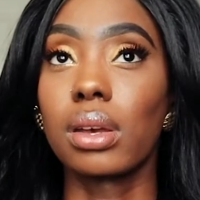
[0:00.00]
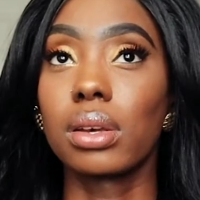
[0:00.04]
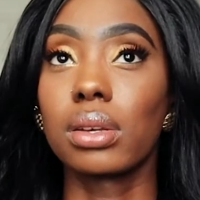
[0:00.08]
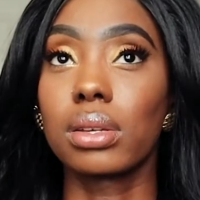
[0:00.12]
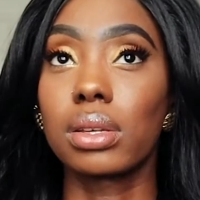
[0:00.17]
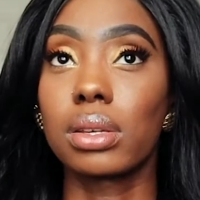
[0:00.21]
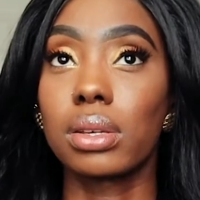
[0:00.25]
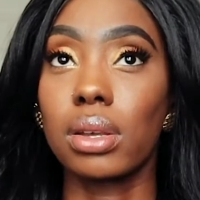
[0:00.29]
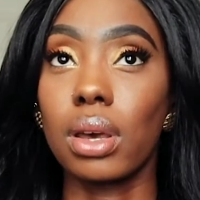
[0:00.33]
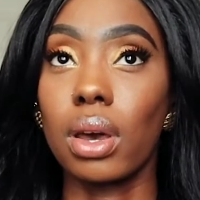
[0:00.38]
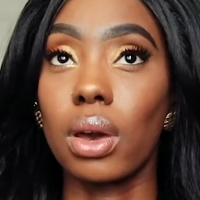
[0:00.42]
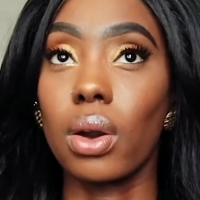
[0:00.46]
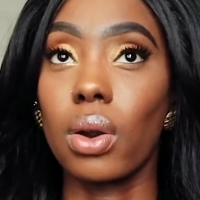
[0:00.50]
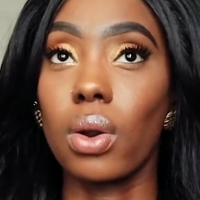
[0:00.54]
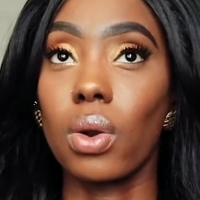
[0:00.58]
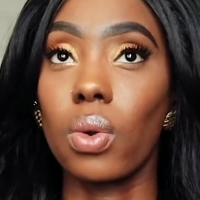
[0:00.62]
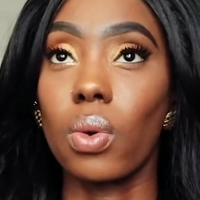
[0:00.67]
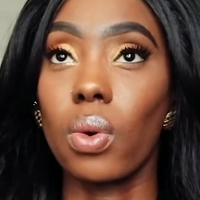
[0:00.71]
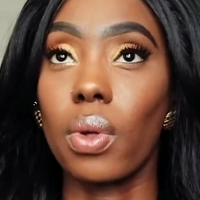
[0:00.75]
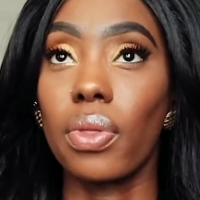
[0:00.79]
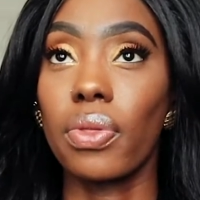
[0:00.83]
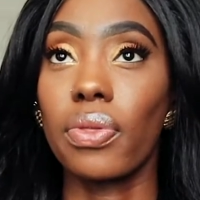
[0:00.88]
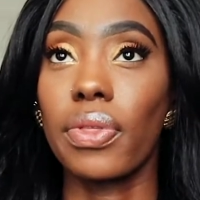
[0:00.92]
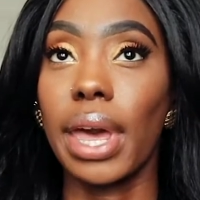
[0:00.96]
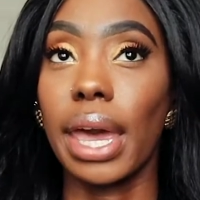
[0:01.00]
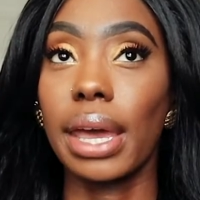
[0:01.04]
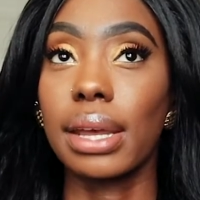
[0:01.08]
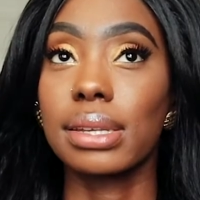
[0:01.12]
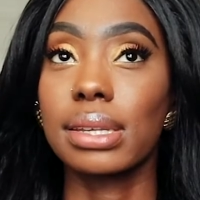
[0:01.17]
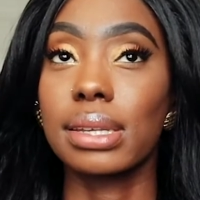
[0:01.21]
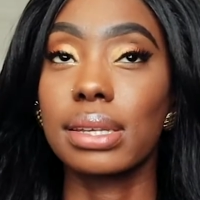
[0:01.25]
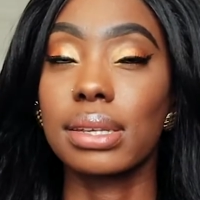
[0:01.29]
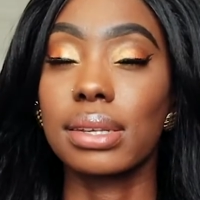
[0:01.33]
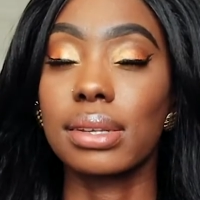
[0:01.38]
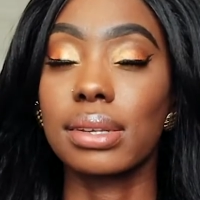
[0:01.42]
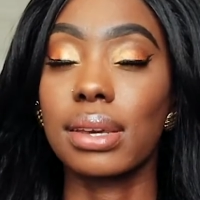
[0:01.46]
So
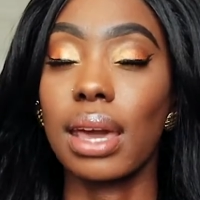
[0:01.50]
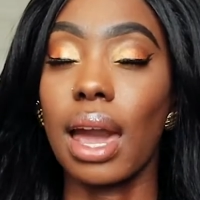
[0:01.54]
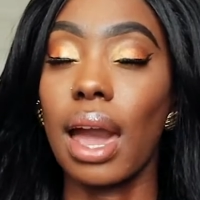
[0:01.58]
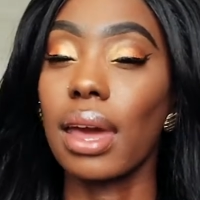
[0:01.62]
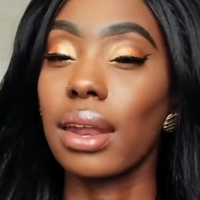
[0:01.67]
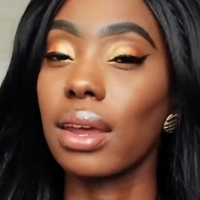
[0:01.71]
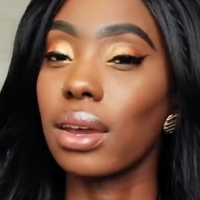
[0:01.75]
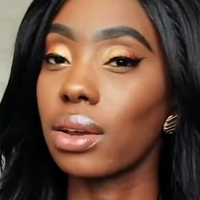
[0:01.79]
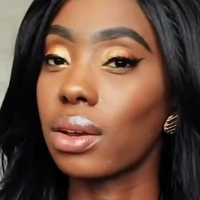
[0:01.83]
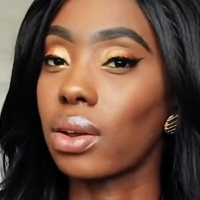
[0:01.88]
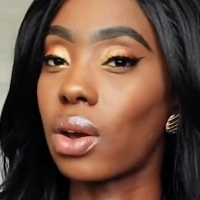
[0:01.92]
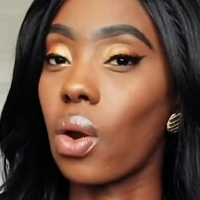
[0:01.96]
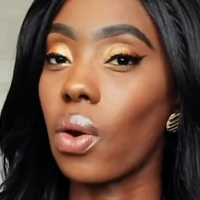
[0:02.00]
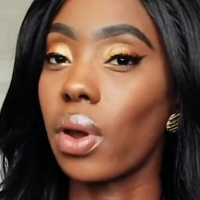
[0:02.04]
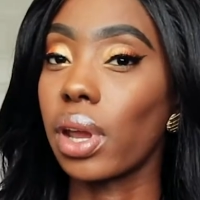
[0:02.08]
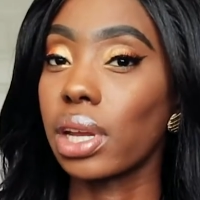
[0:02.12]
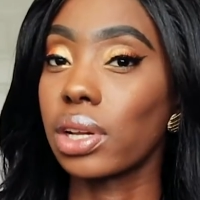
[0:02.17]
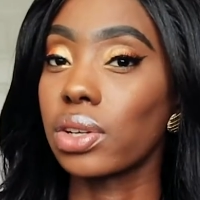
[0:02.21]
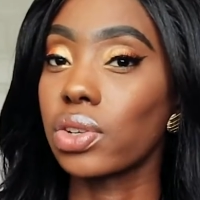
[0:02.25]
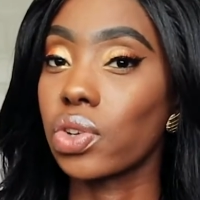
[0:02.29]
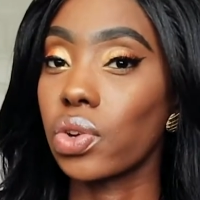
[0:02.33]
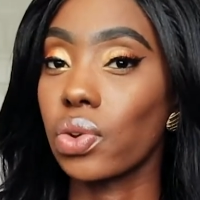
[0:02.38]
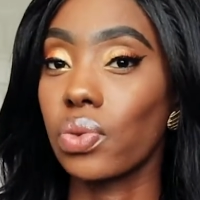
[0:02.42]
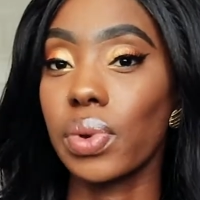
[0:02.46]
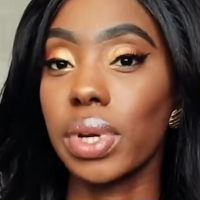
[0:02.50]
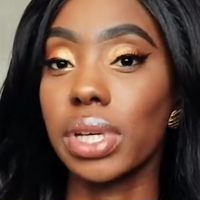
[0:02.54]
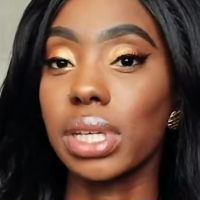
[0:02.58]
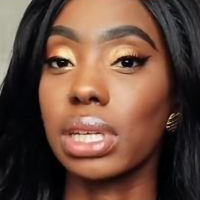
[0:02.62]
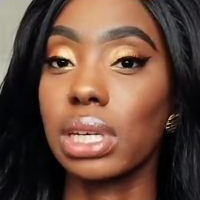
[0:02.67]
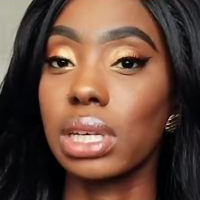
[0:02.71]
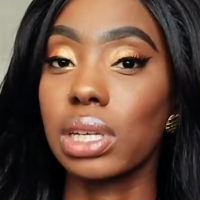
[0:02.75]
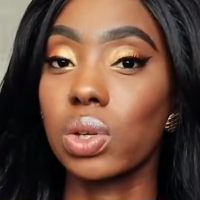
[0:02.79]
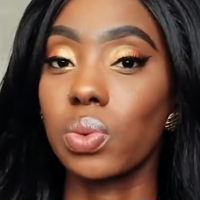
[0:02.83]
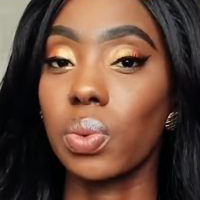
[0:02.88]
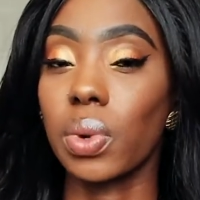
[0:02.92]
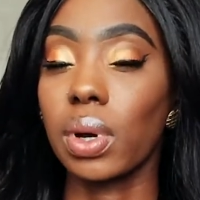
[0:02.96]
that's kind of going into
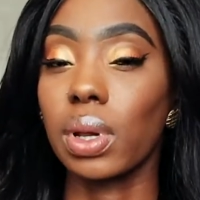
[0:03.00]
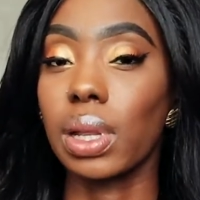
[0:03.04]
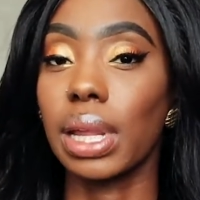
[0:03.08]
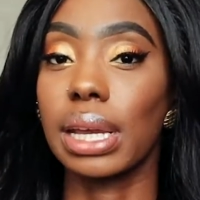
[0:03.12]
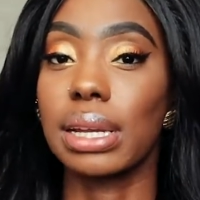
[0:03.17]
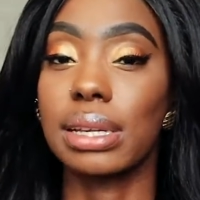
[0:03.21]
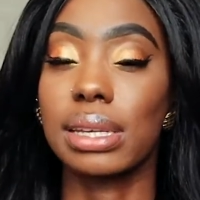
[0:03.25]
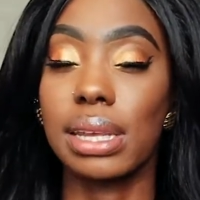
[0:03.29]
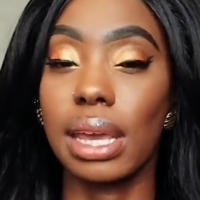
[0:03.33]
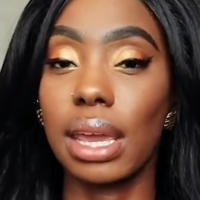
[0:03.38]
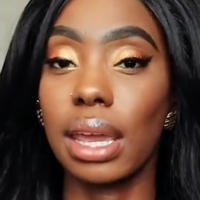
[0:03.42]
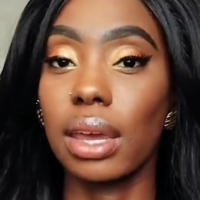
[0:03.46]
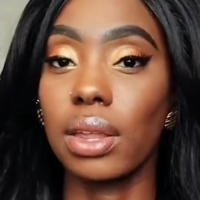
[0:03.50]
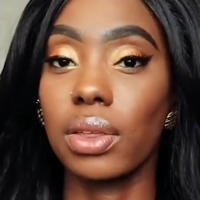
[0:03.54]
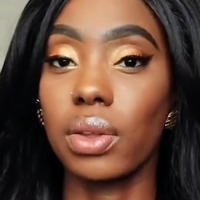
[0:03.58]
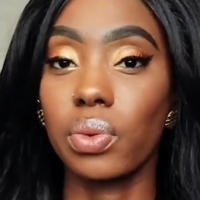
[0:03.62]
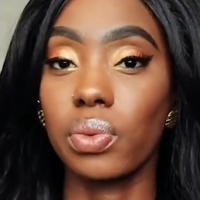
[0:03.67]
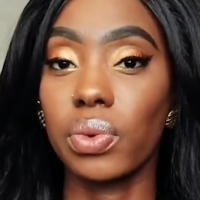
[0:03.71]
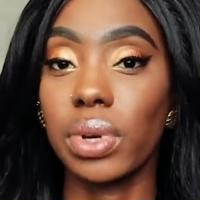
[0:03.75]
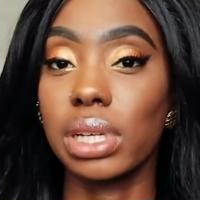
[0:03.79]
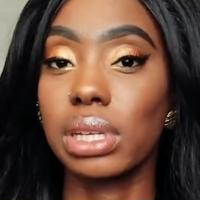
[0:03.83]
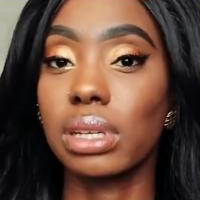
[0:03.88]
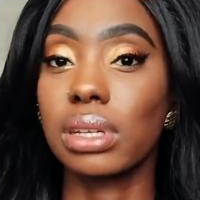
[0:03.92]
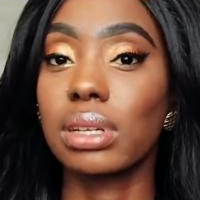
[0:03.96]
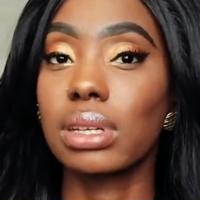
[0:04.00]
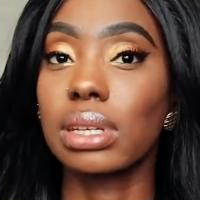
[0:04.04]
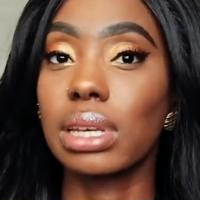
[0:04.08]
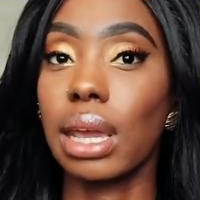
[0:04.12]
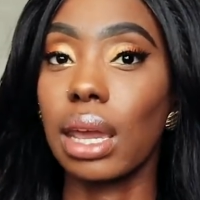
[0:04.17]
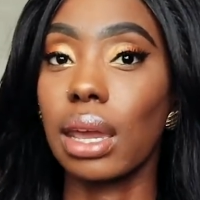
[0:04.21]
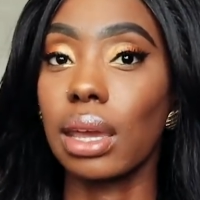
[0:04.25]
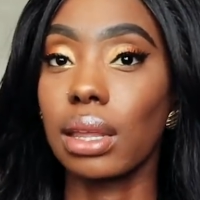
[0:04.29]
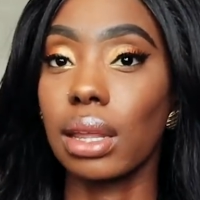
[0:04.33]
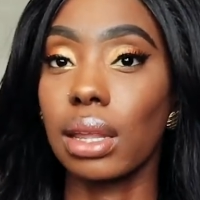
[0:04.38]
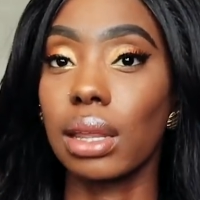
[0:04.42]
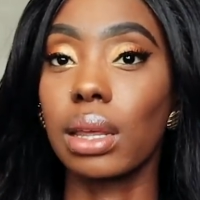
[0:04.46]
risk as well, like taking the risk and
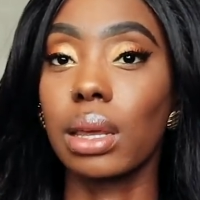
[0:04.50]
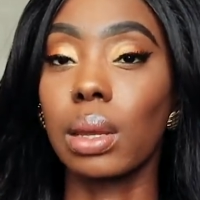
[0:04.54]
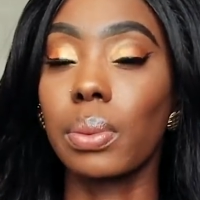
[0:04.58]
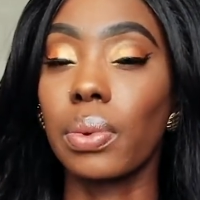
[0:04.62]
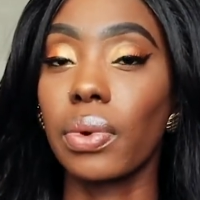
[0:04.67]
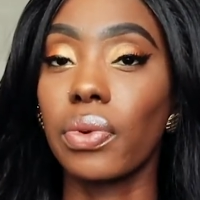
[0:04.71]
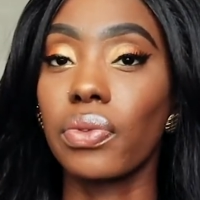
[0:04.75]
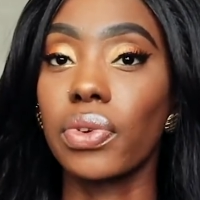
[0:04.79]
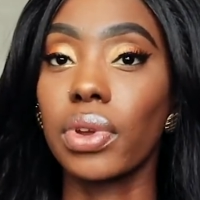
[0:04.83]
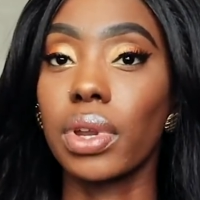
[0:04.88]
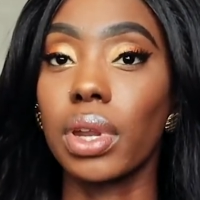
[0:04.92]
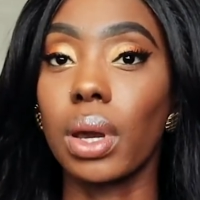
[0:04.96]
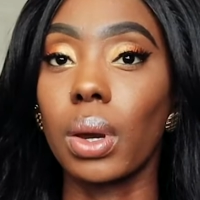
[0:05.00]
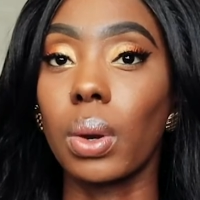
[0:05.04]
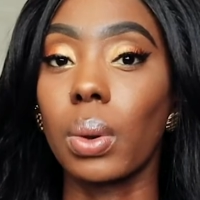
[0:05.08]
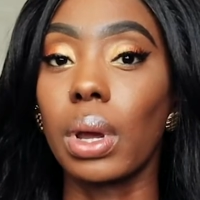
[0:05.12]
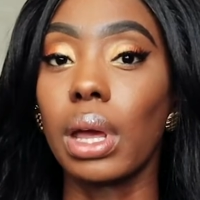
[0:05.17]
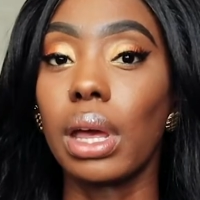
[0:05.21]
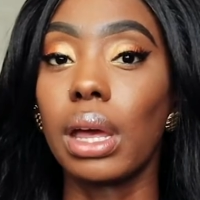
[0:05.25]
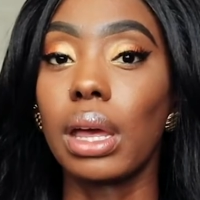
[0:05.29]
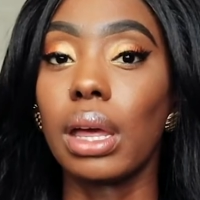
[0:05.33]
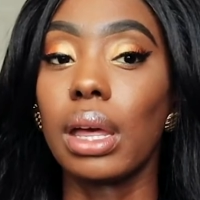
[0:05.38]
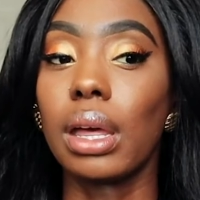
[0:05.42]
taking the leap of, you know,